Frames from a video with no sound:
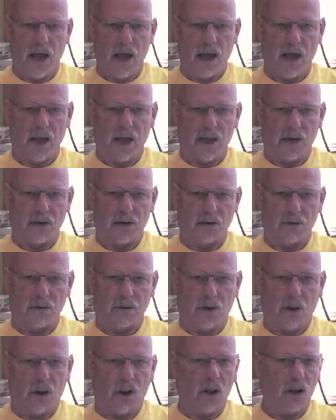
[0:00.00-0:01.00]
And
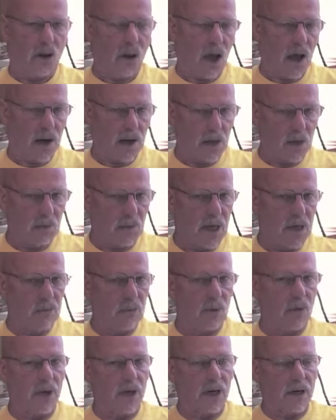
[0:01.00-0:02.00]
a lot of the
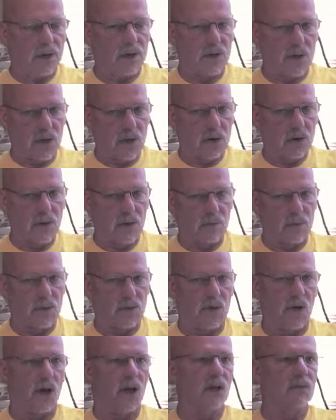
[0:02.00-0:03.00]
people that consider
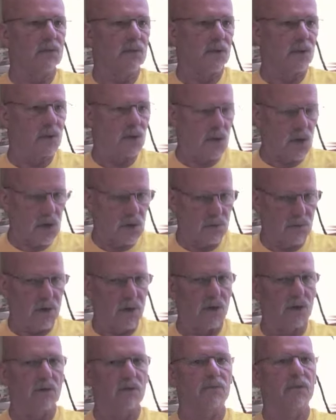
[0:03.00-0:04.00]
themselves
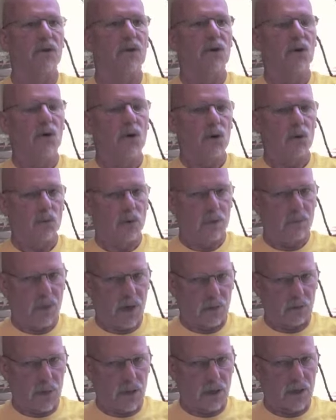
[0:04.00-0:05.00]
conservative
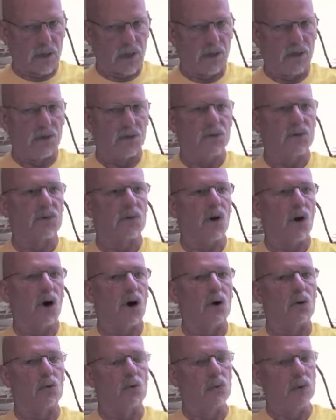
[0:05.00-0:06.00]
Republicans
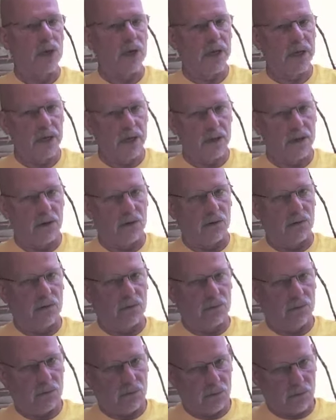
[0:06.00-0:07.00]
are really,
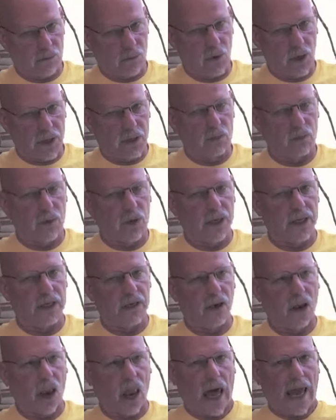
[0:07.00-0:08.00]
really, really
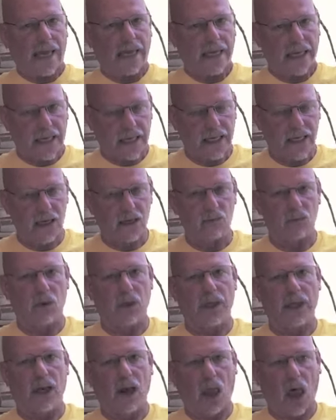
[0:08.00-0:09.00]
liking him,
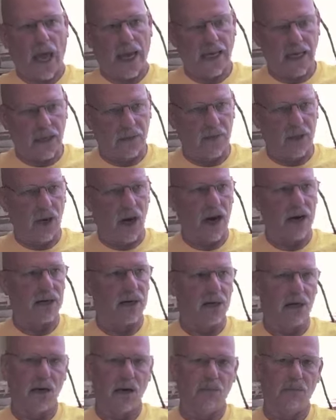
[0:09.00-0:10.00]
really liking the
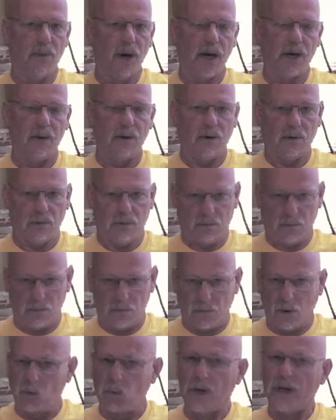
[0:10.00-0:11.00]
idea, but
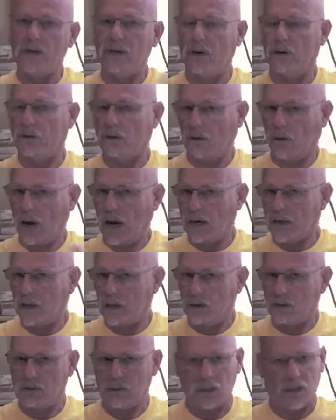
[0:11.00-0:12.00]
what we don't, or I
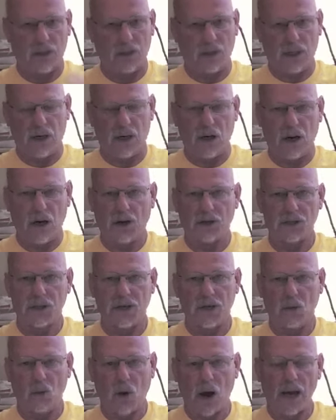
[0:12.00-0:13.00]
don't, and I'll tell
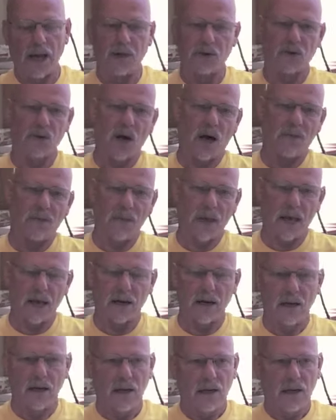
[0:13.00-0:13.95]
you why. It's not that